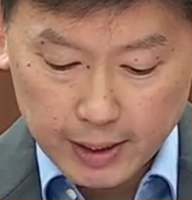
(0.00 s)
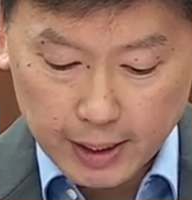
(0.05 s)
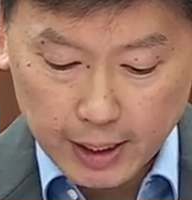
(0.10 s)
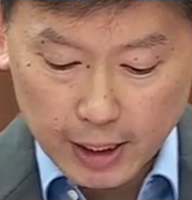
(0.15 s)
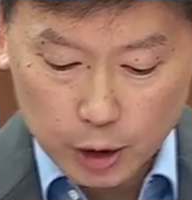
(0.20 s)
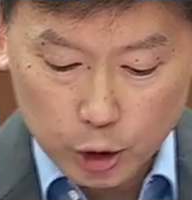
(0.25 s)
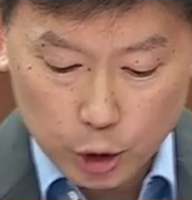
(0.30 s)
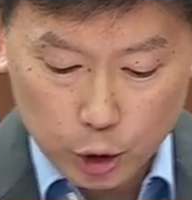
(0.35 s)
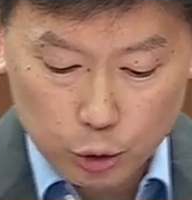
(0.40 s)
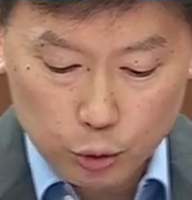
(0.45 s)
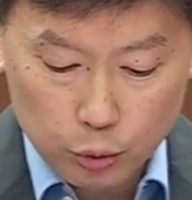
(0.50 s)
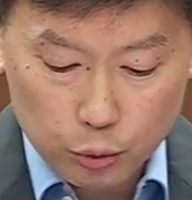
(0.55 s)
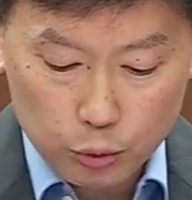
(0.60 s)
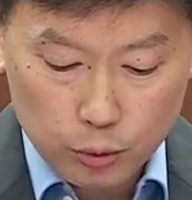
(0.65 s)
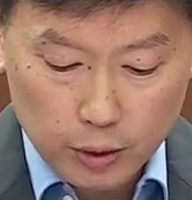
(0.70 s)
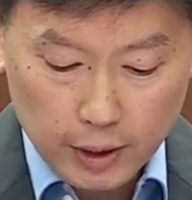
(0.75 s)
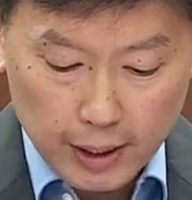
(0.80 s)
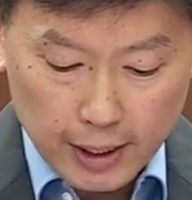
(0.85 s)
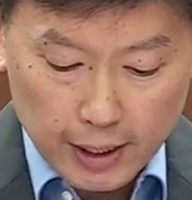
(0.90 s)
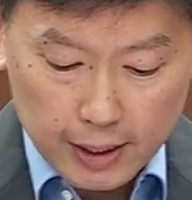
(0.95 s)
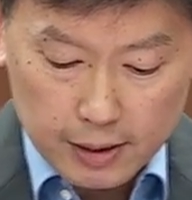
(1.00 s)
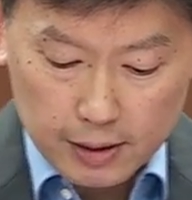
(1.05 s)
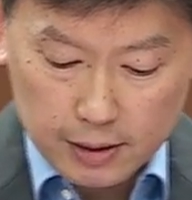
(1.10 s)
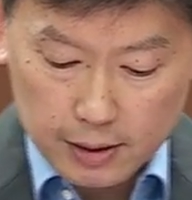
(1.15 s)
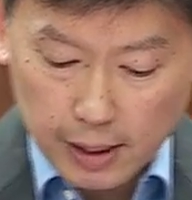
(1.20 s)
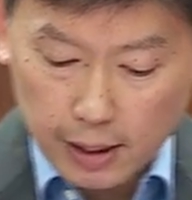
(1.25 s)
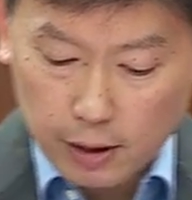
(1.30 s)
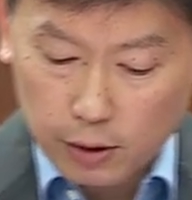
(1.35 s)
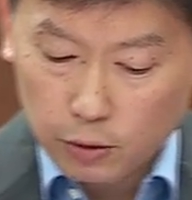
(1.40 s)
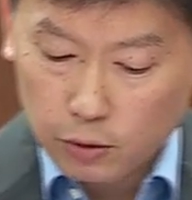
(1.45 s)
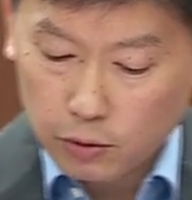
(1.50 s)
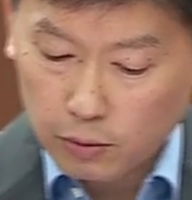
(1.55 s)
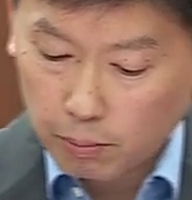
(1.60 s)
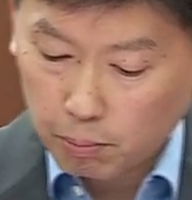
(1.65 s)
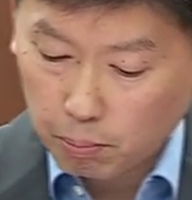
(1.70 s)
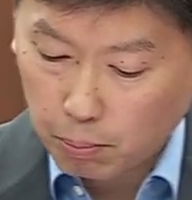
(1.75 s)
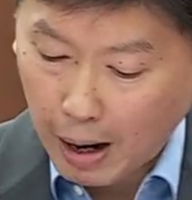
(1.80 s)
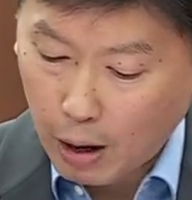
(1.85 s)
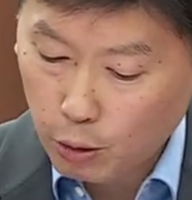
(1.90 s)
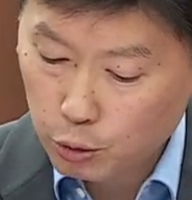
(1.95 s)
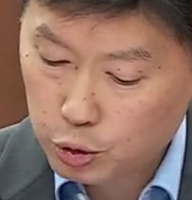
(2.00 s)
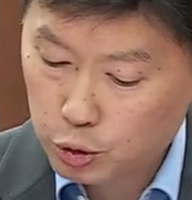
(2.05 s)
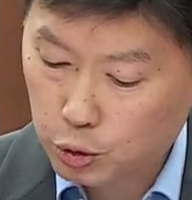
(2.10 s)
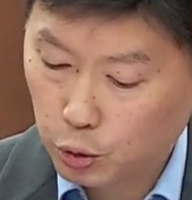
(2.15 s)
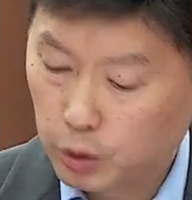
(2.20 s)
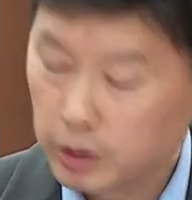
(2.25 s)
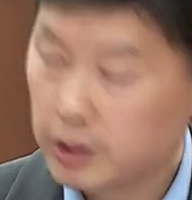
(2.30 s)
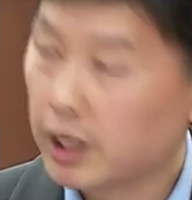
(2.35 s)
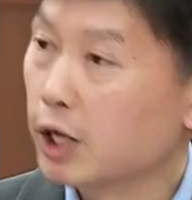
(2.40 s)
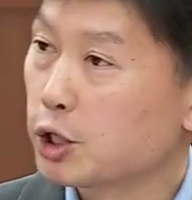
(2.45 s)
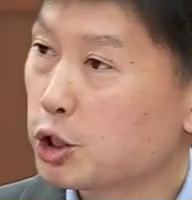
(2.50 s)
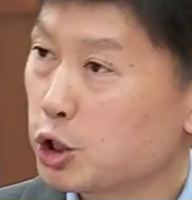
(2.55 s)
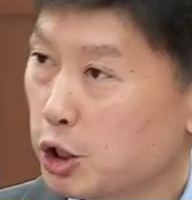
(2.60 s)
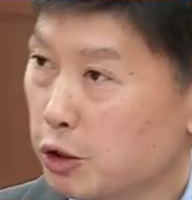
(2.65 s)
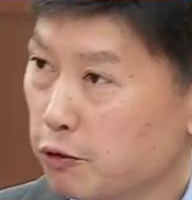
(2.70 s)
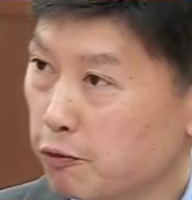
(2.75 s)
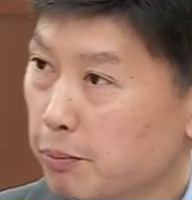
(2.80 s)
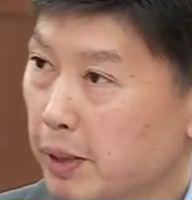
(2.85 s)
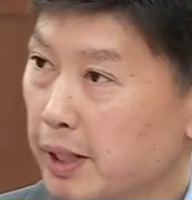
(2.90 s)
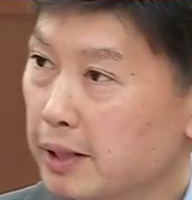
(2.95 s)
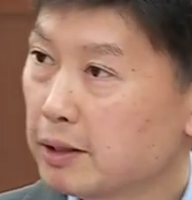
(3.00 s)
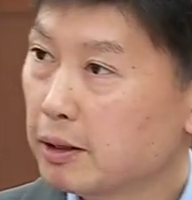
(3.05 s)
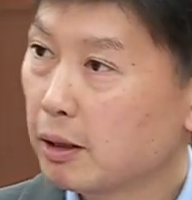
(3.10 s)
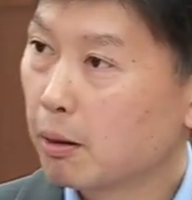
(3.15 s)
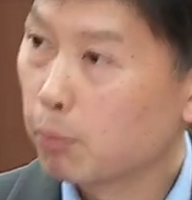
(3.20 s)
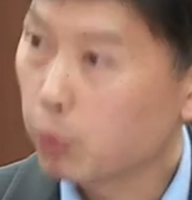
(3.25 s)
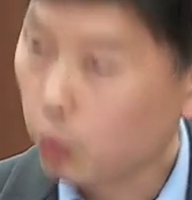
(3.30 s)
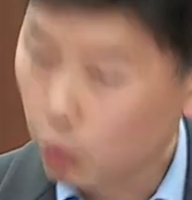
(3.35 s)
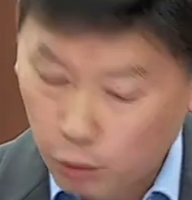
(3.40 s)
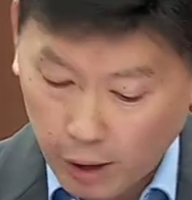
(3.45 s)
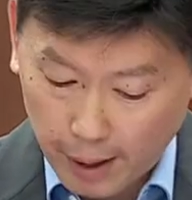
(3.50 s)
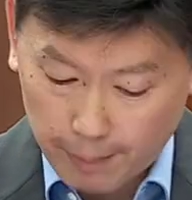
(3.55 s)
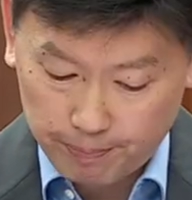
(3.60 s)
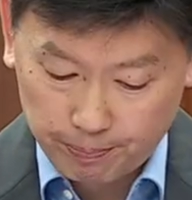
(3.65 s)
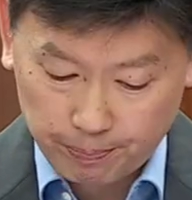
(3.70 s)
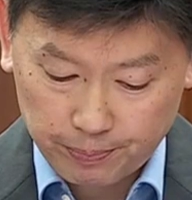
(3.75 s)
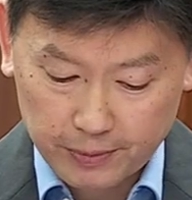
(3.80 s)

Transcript: a new SAIL Milestone Achievement Program,